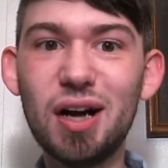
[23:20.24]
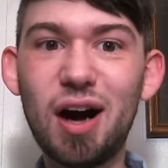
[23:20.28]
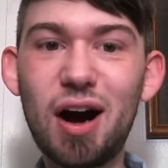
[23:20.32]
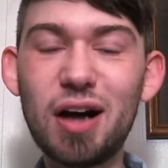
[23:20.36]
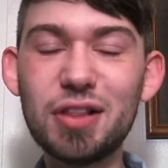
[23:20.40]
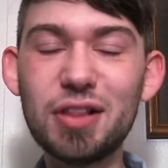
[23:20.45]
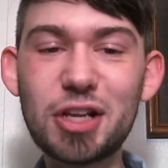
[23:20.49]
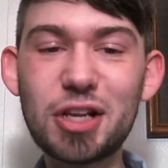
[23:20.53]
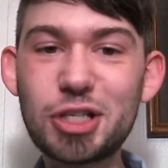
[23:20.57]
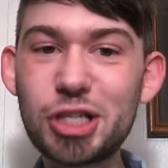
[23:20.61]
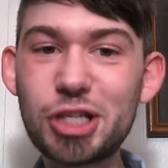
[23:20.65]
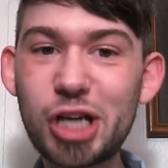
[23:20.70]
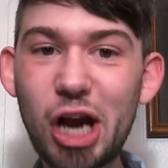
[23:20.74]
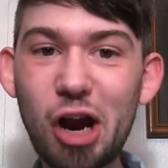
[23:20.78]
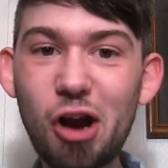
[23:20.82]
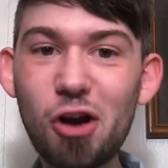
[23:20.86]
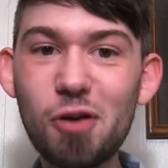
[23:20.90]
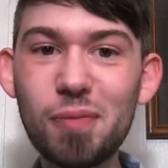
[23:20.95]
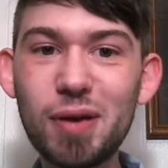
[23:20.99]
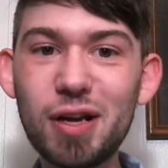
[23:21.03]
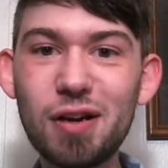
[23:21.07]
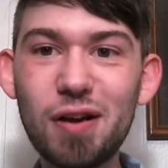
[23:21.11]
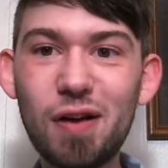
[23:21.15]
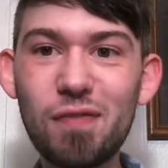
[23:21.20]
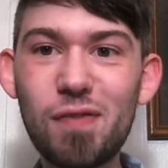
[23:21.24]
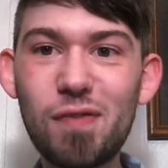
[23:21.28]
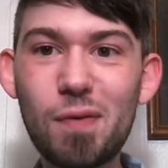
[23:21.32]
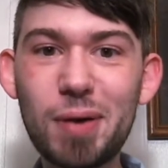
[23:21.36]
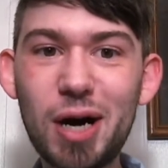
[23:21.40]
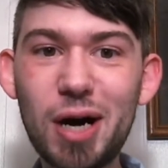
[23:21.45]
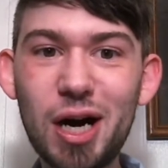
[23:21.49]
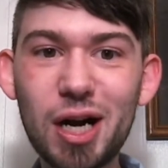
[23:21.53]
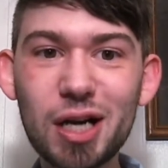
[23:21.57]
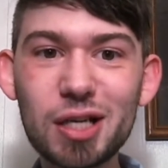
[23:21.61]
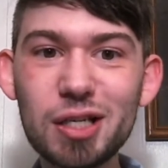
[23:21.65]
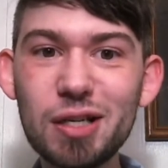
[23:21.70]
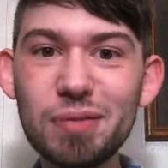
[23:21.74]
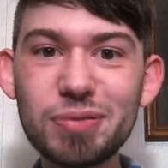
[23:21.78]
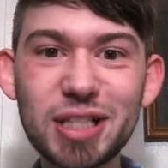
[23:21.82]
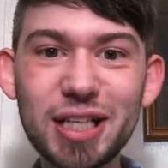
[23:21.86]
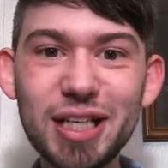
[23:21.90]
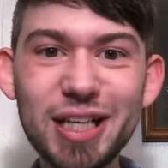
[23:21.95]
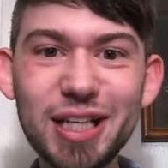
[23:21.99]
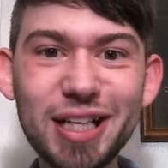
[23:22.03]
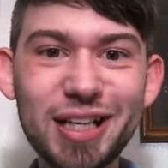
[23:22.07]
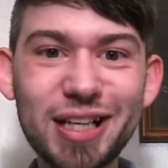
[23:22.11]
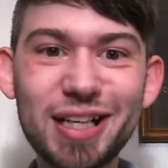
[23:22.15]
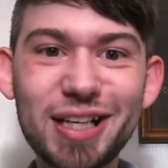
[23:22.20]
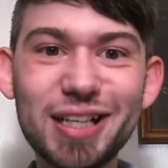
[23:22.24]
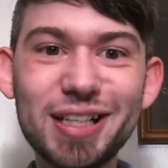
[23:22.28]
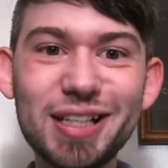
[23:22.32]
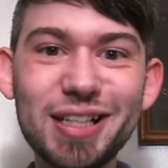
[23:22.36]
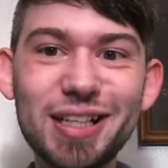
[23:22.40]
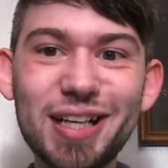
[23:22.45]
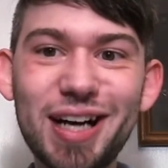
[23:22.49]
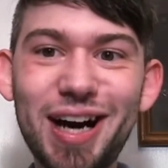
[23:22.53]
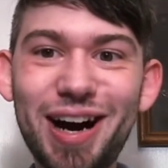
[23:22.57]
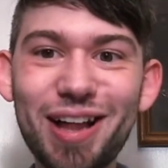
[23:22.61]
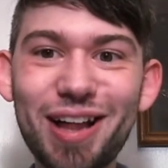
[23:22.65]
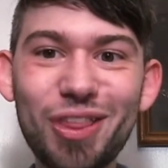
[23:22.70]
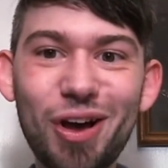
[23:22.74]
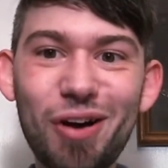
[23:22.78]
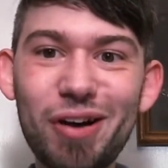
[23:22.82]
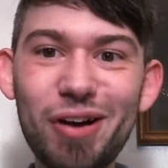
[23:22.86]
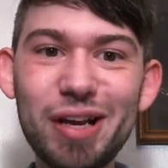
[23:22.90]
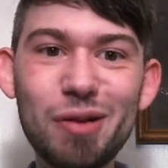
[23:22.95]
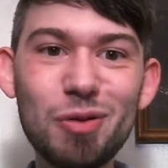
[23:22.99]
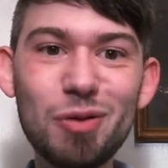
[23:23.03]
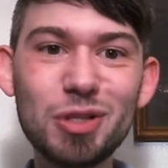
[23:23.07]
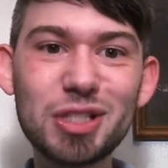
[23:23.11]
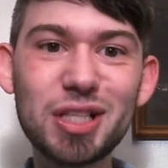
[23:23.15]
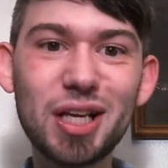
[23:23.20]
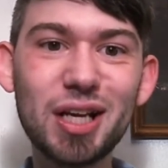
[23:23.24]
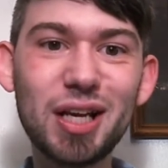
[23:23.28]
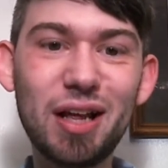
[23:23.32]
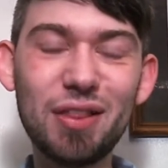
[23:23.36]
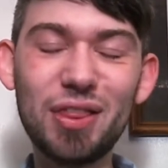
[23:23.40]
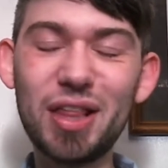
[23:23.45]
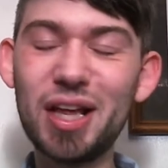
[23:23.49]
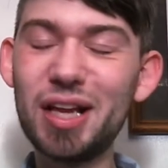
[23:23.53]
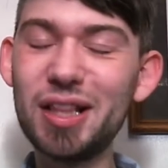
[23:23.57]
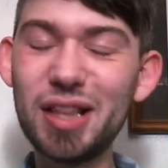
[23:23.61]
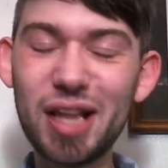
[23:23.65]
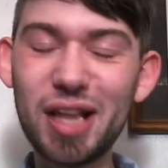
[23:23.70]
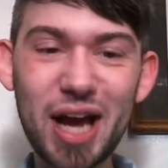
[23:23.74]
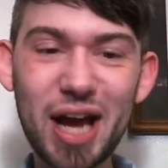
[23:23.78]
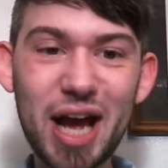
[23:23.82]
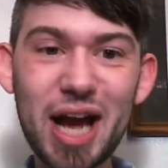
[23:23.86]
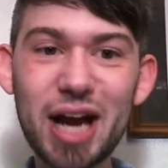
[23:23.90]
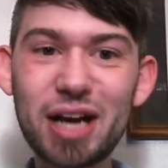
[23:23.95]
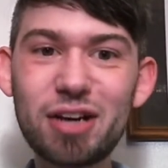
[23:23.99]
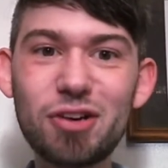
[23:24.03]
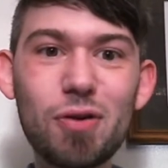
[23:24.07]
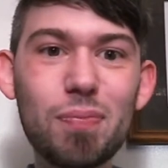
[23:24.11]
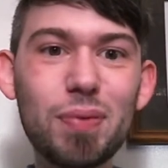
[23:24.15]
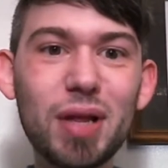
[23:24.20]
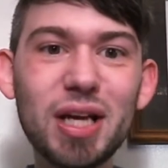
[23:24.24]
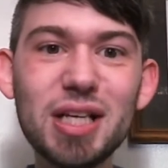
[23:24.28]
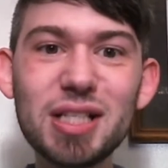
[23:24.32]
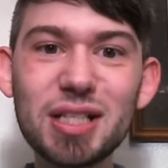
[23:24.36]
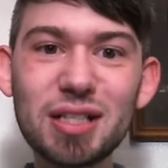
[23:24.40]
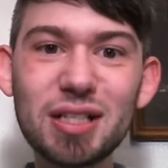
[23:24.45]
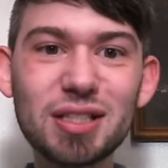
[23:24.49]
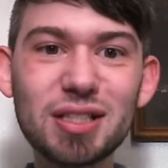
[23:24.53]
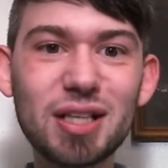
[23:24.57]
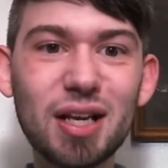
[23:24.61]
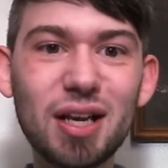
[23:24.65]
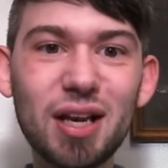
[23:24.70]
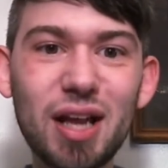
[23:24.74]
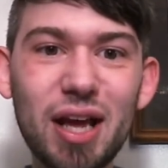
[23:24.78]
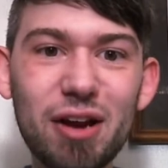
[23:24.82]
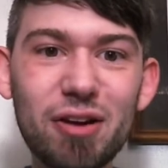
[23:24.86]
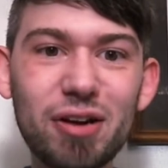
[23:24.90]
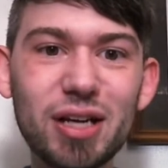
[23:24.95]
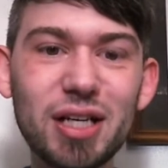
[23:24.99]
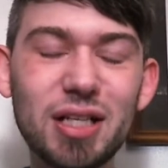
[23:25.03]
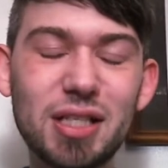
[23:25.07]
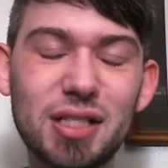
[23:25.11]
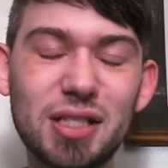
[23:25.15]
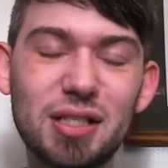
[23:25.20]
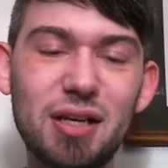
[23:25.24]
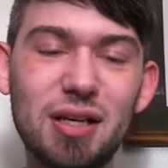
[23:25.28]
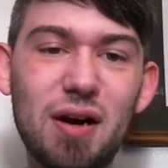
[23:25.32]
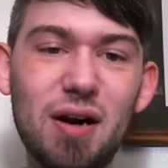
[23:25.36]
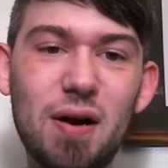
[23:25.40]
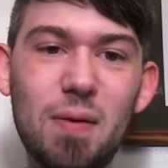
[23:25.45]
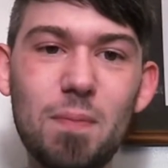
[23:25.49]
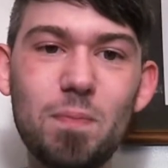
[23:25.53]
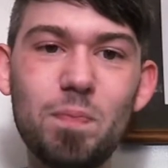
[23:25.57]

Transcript: the chairman of Apocalypse Inc. I thought he was the actor who plays it is hilarious.